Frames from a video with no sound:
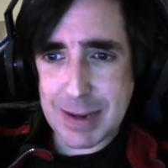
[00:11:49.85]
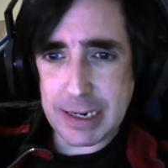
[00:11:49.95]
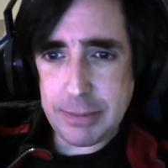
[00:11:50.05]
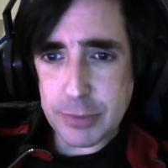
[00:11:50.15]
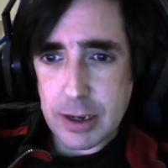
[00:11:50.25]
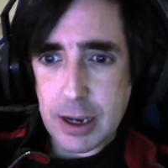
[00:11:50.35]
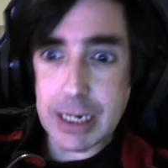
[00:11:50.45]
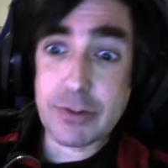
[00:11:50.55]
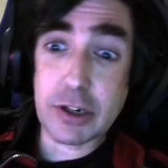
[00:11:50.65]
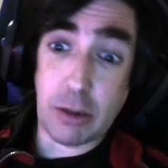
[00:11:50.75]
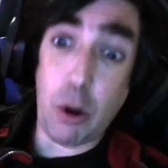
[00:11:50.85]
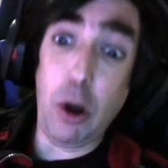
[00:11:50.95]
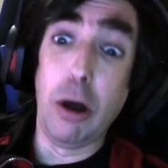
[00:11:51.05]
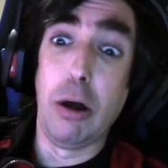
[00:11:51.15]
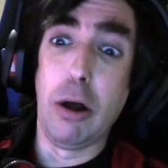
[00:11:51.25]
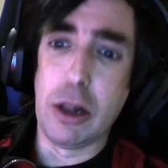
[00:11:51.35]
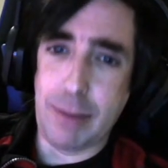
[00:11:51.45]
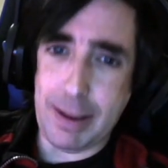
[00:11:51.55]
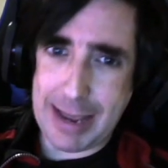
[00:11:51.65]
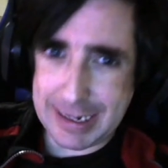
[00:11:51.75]
spanner and I've got to go all
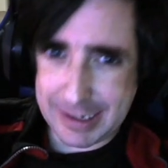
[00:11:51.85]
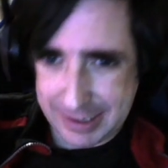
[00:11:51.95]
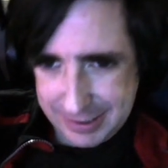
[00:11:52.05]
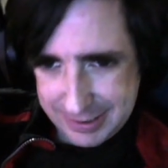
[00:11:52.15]
the way back,